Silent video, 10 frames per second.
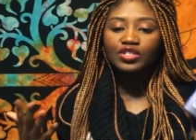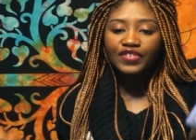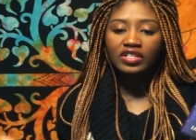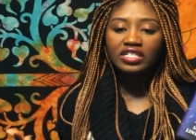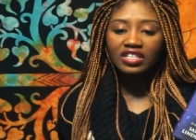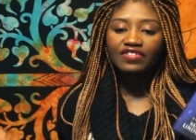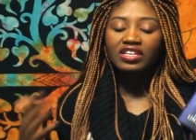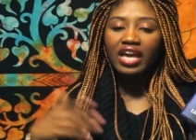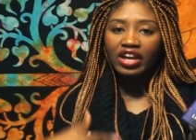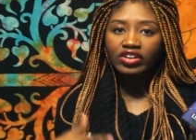feel as if
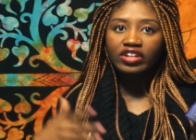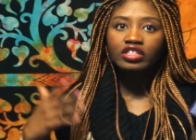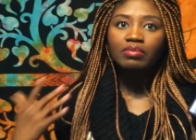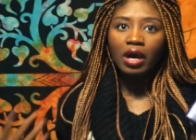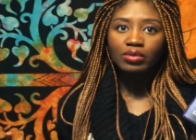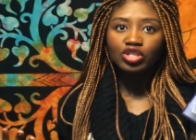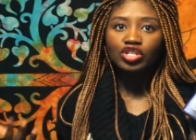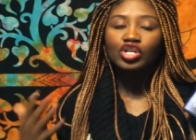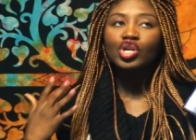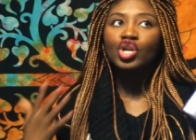the editor and the
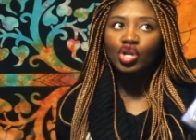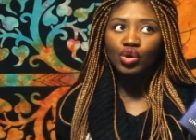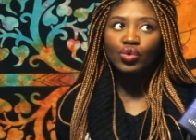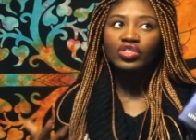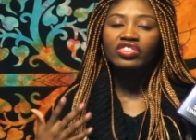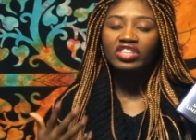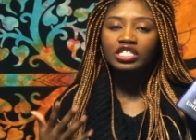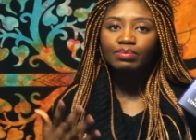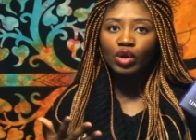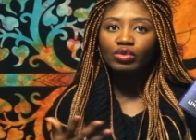publisher knew that this
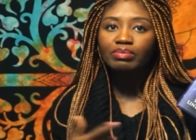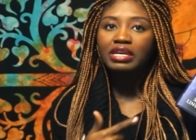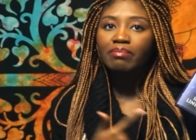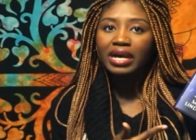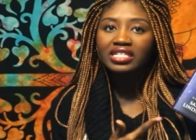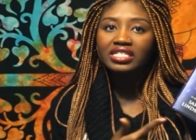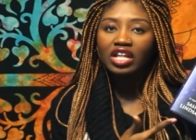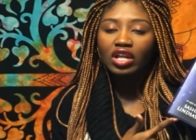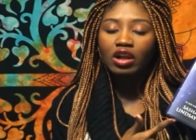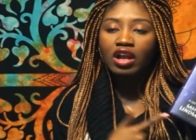book would be a
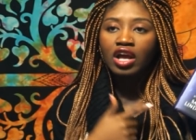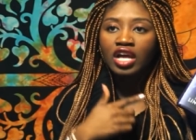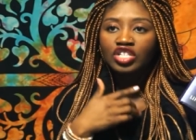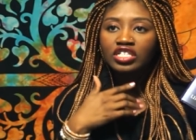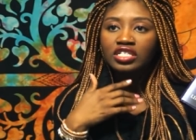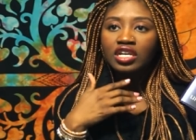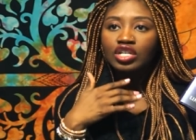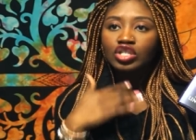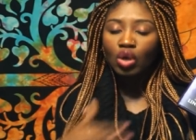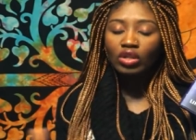bestseller just
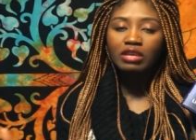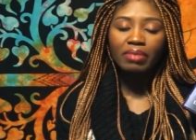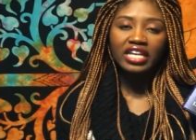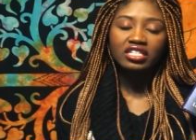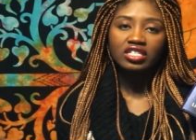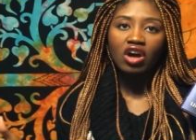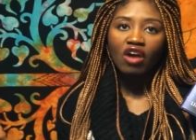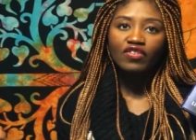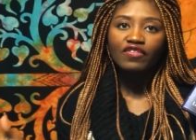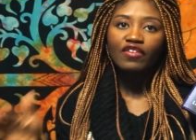solely based
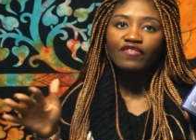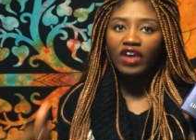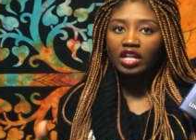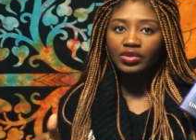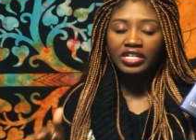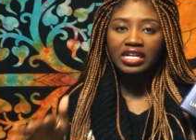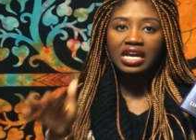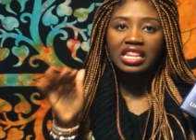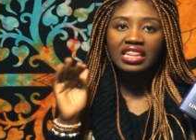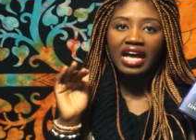off of the following
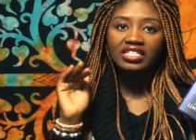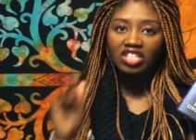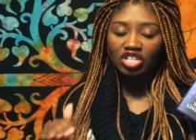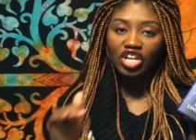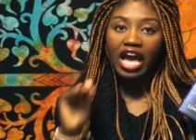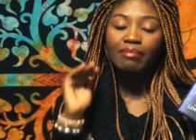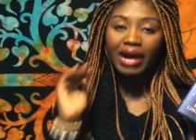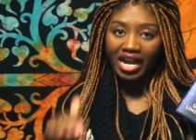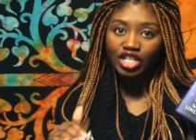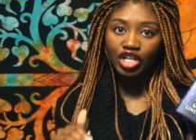that Sasha had
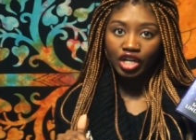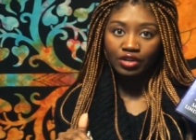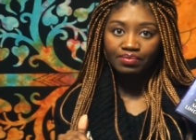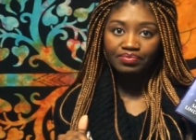behind her.